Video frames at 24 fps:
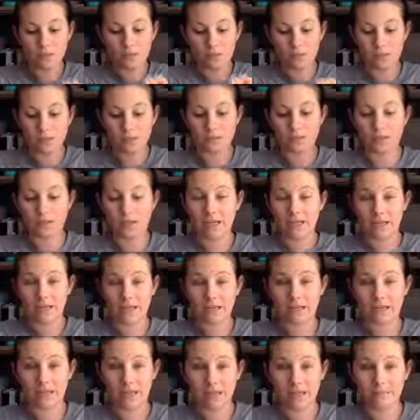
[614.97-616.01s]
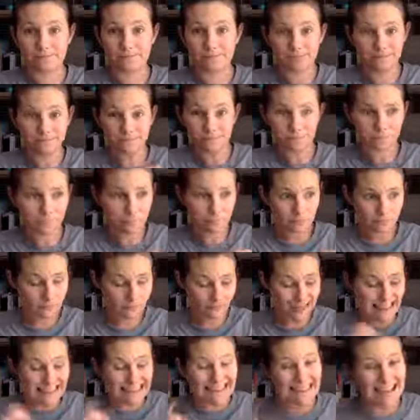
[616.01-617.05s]
So like I said,
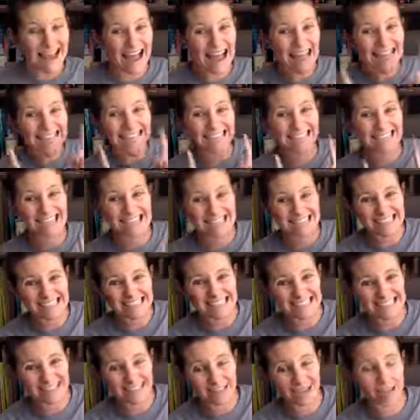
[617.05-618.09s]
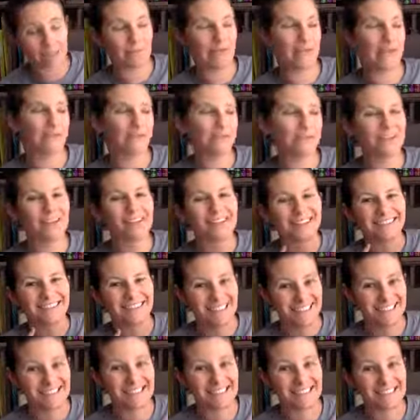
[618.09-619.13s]
not easy. I mean, it
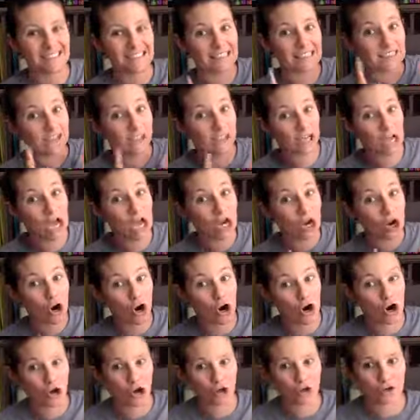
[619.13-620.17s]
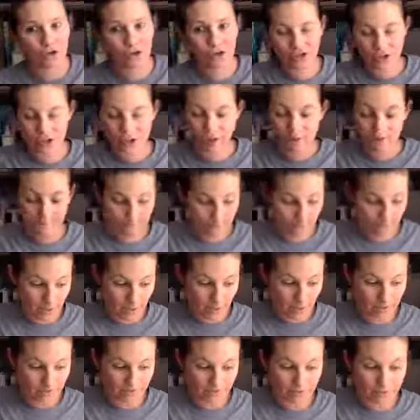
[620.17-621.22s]
is easy, not hard,
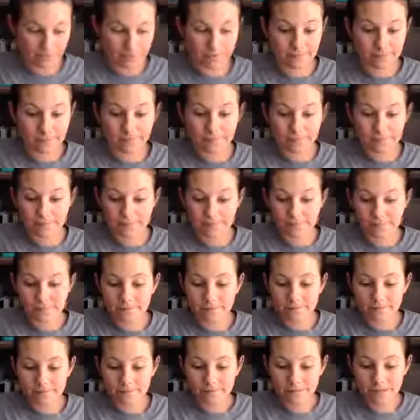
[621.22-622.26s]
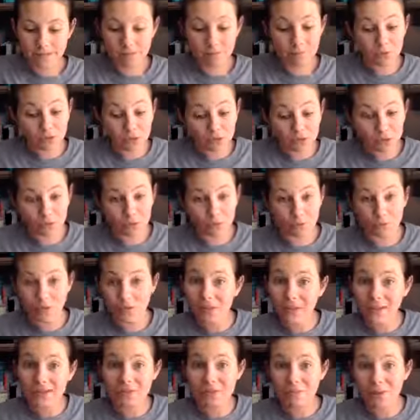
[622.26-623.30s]
but blue. Well,
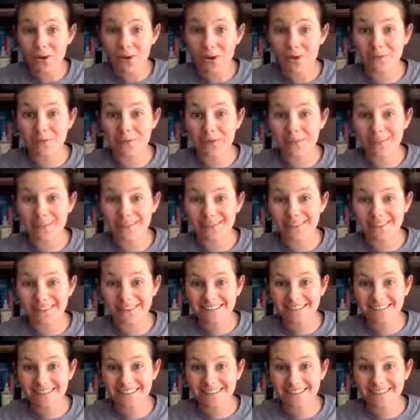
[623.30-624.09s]
that's perfect.